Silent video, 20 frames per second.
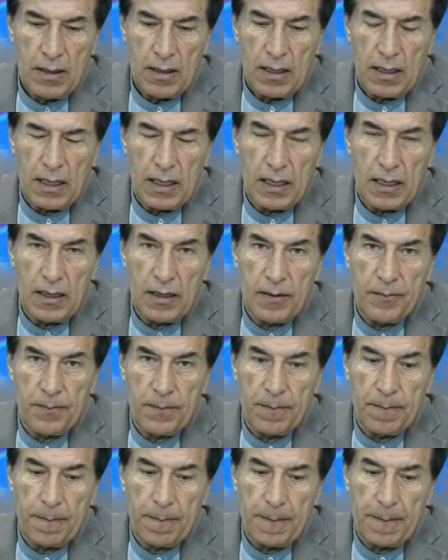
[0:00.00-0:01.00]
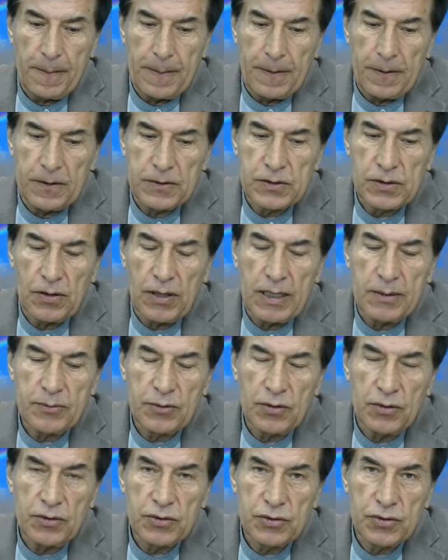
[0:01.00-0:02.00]
Um, so I'm
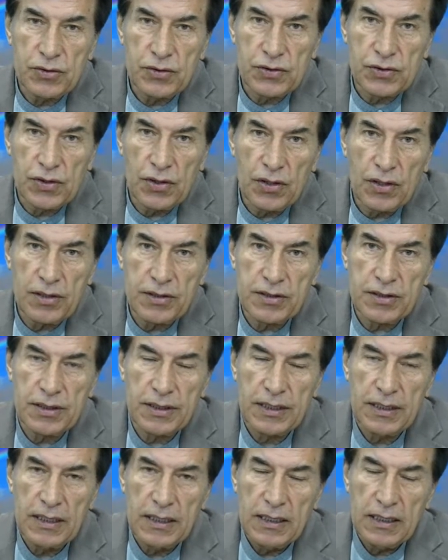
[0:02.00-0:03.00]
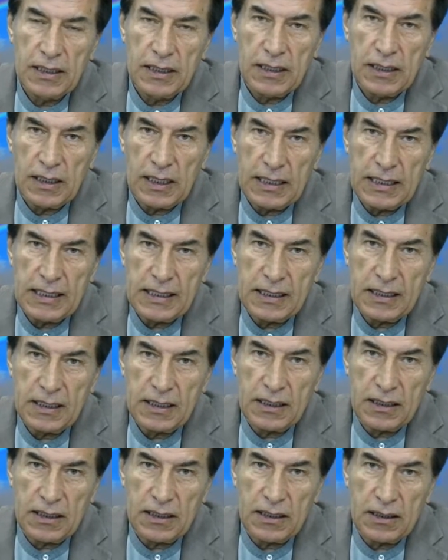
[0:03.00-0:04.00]
going to start a,
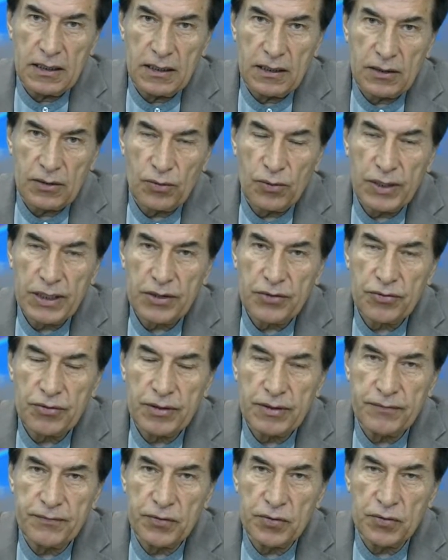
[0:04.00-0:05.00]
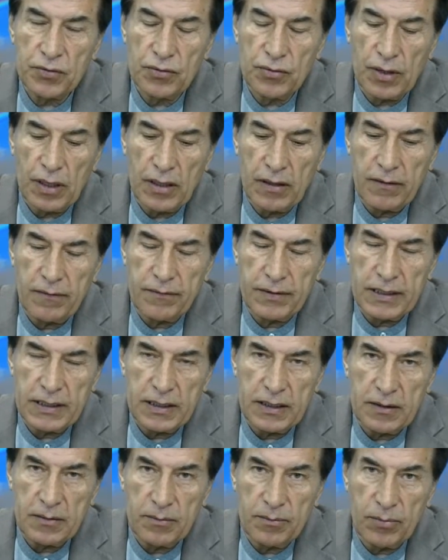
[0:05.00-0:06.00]
a, quick review of
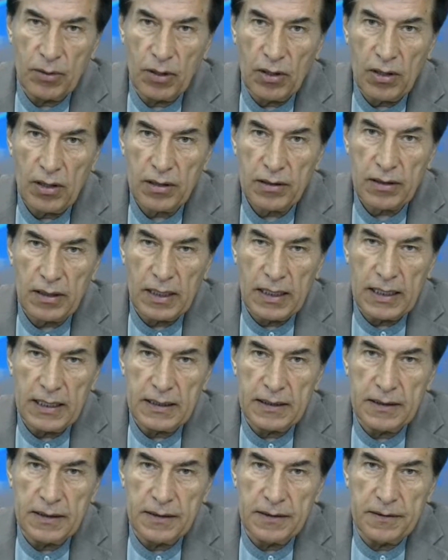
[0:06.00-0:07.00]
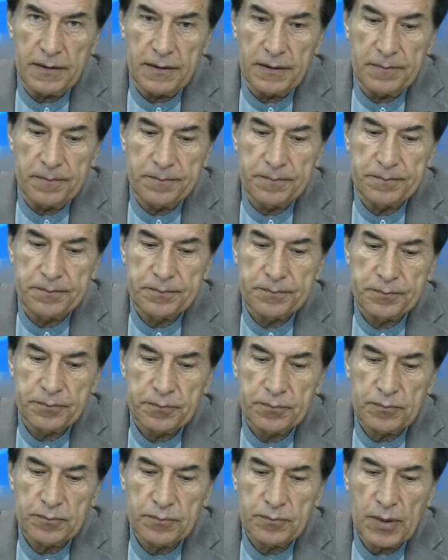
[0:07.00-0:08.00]
a blog I uh,
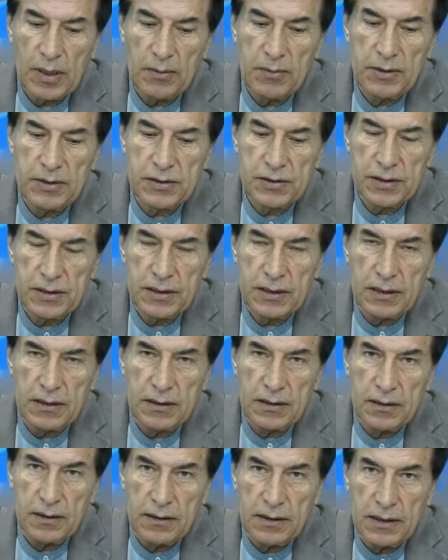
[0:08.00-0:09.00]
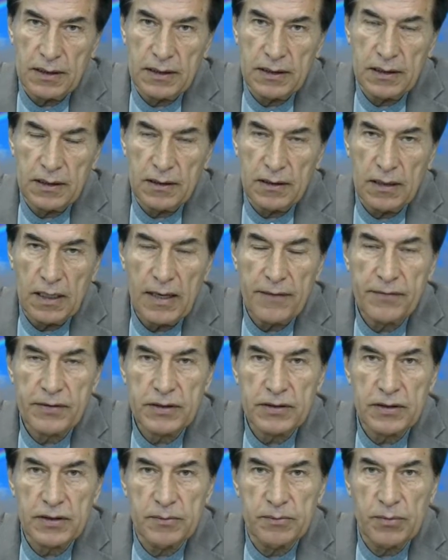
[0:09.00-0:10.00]
published uh, in the
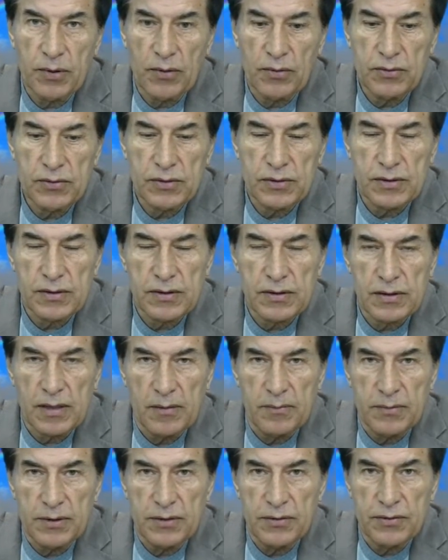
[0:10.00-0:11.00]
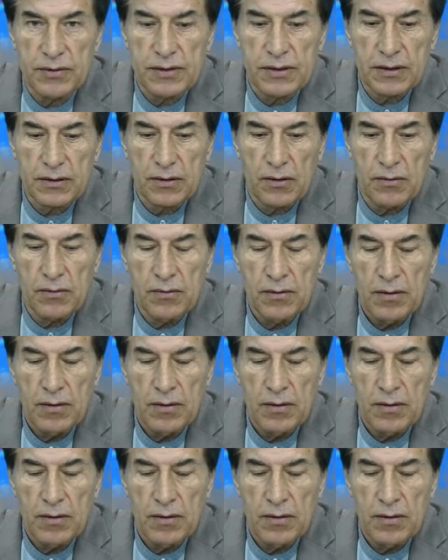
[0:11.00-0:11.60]
Huffington Post some years ago